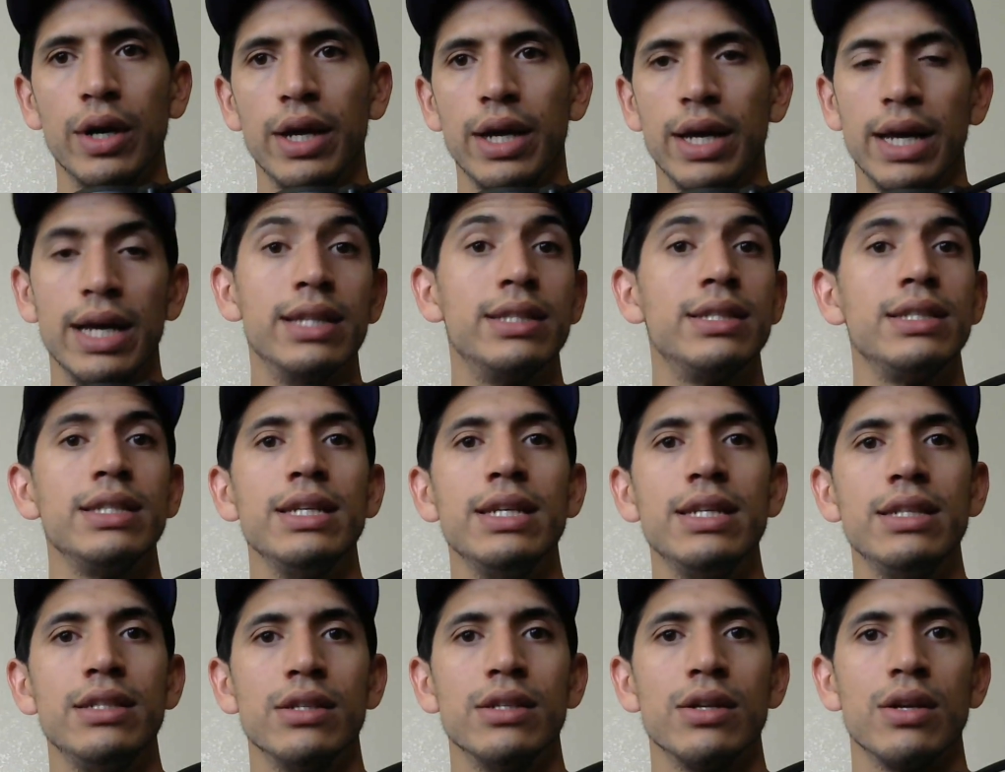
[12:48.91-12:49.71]
it's
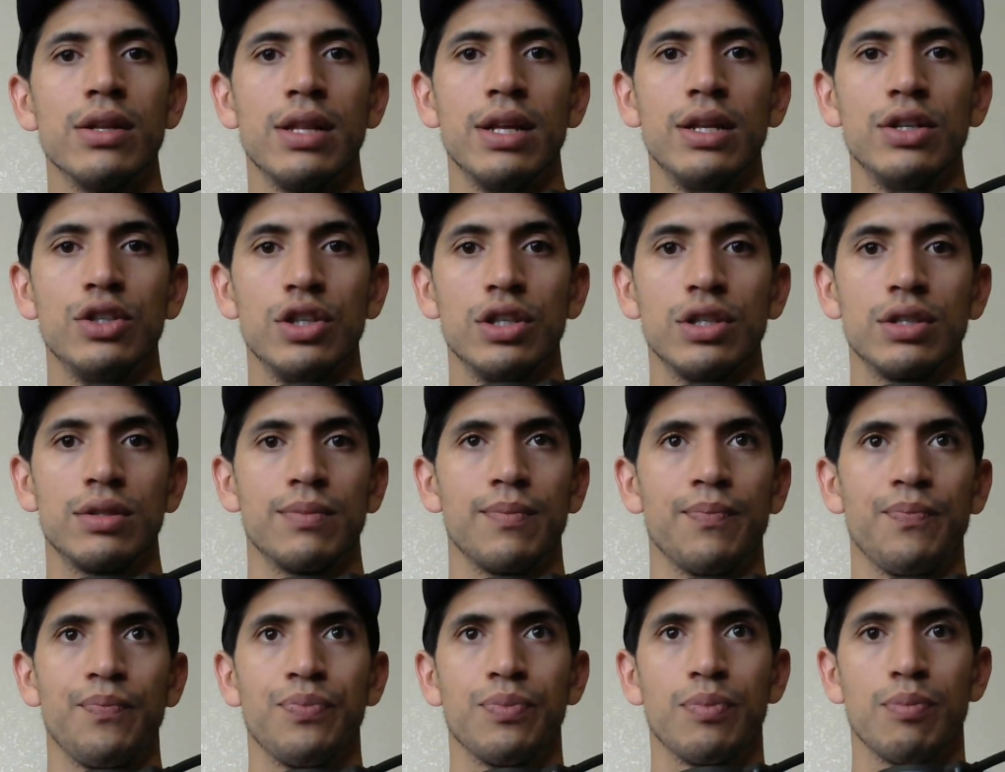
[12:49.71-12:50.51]
easier than just
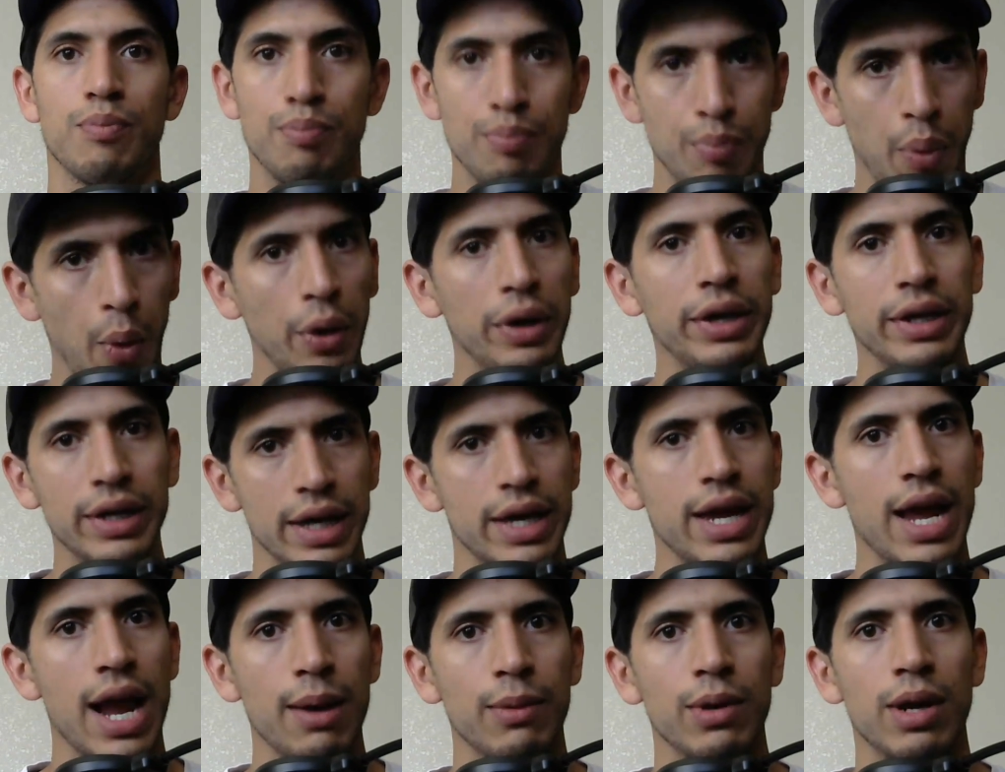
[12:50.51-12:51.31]
pointing a
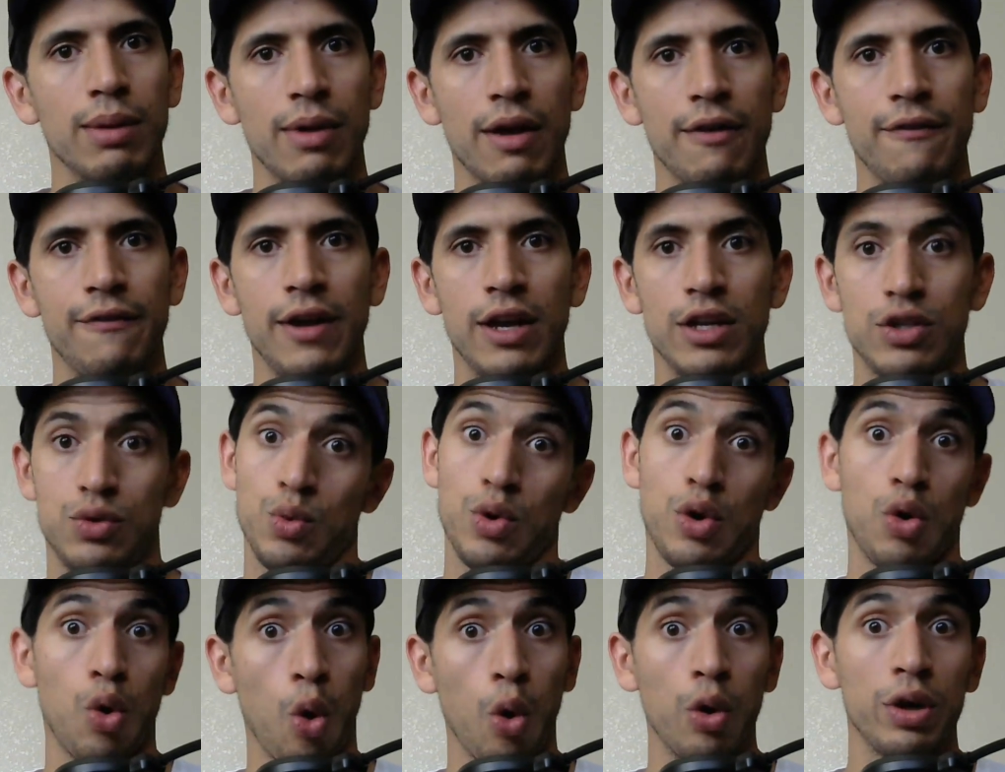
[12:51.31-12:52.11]
camera at my face,
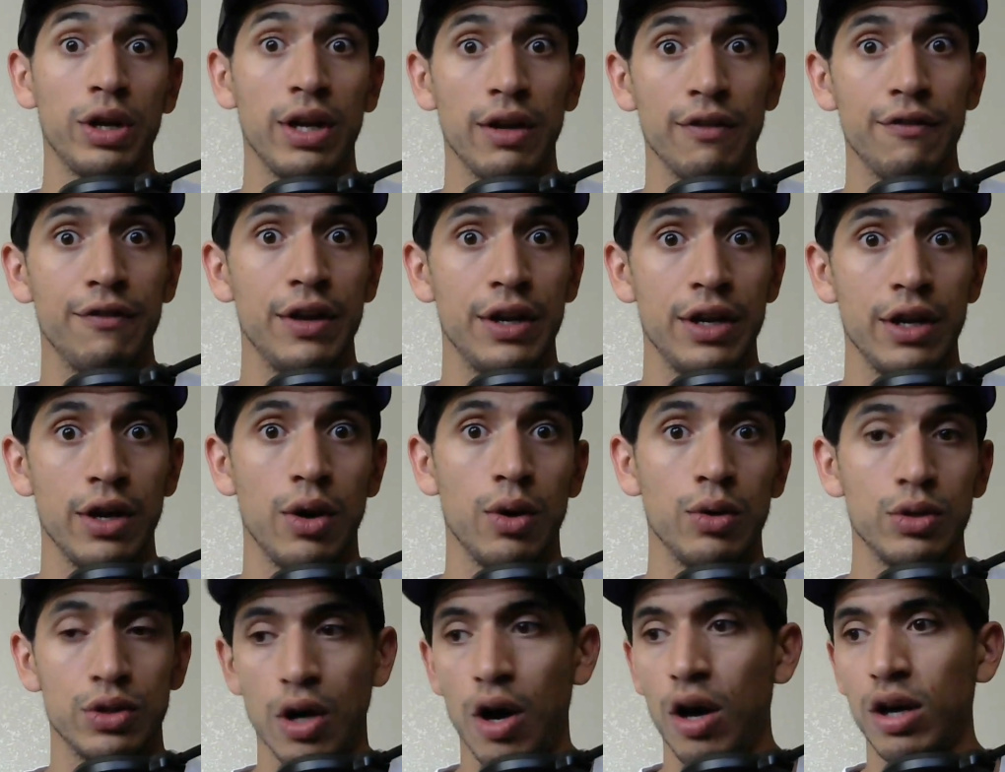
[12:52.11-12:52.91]
recording a
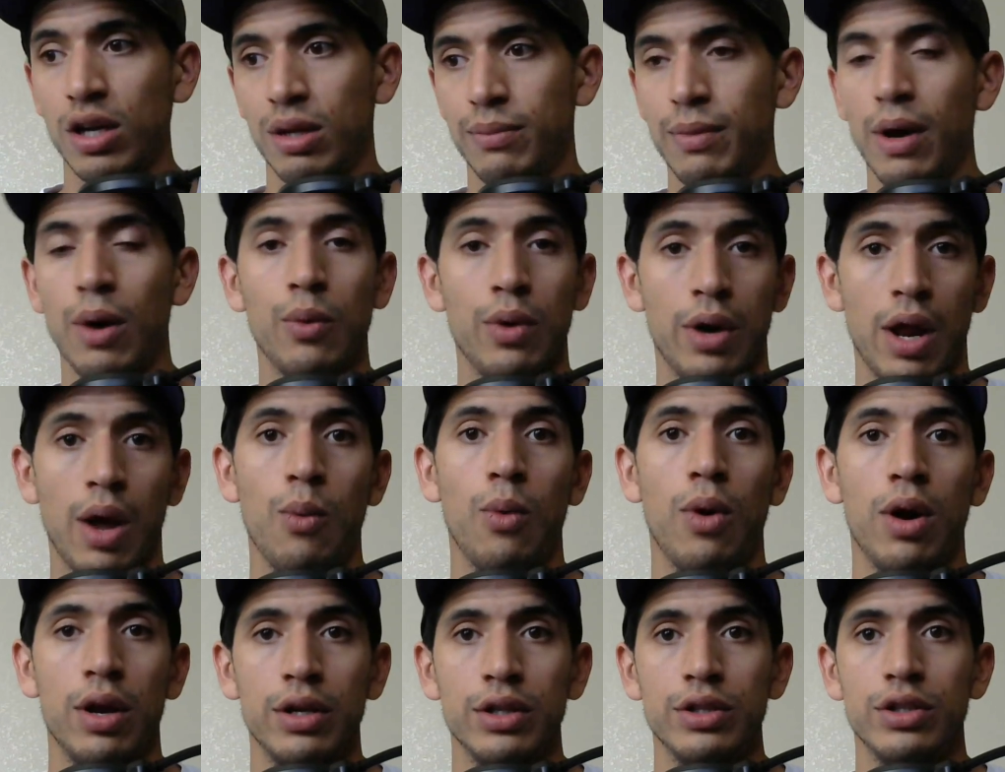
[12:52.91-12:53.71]
video, talking about what I
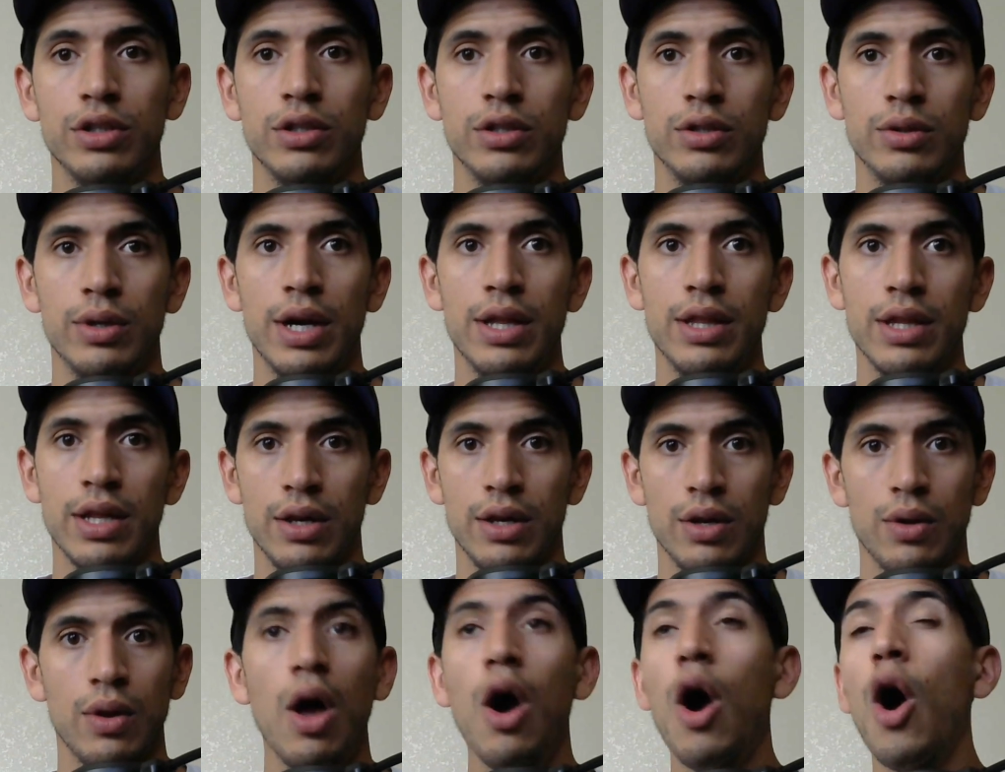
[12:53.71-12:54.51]
want to do, and
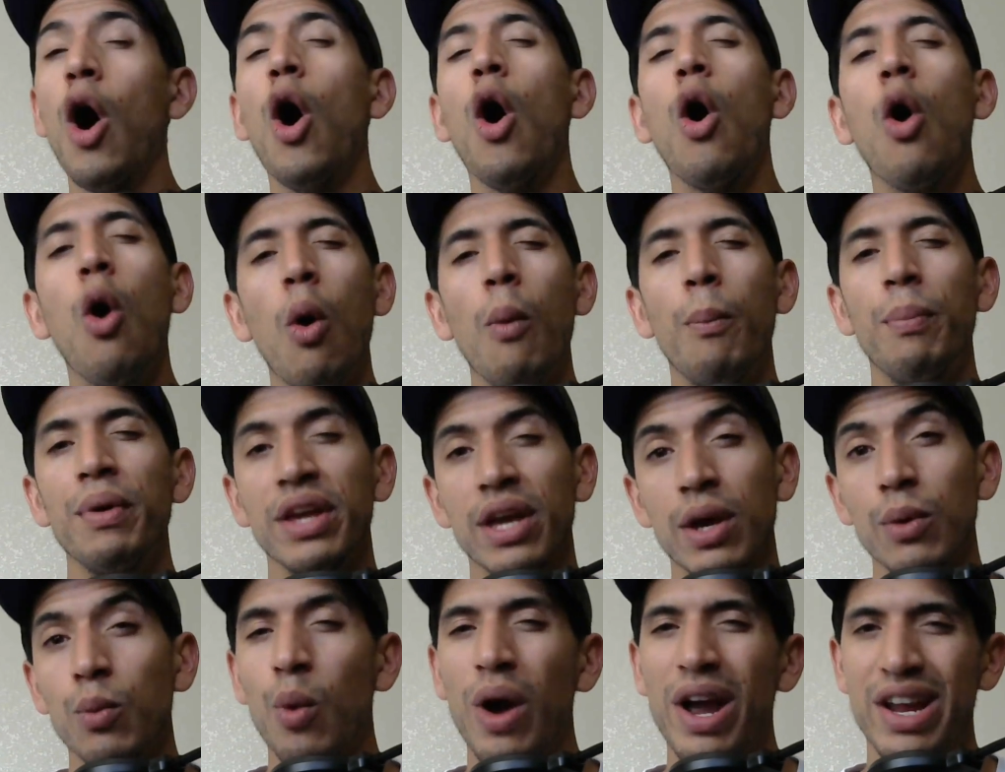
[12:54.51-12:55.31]
then hoping
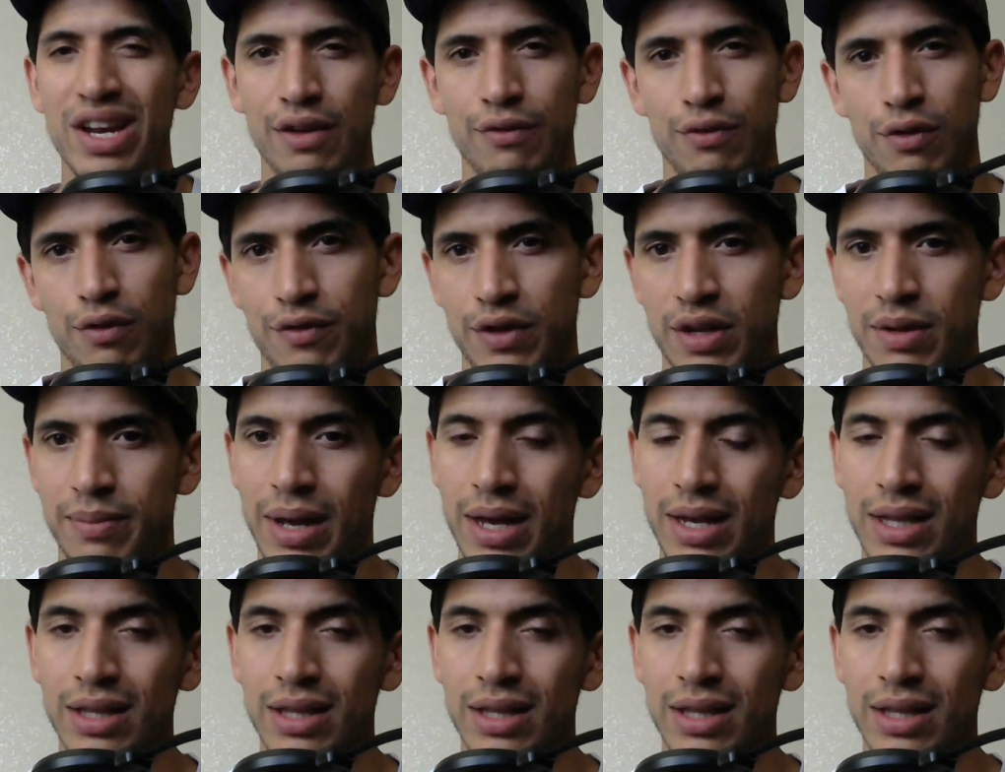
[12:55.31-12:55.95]
and waiting for feedback.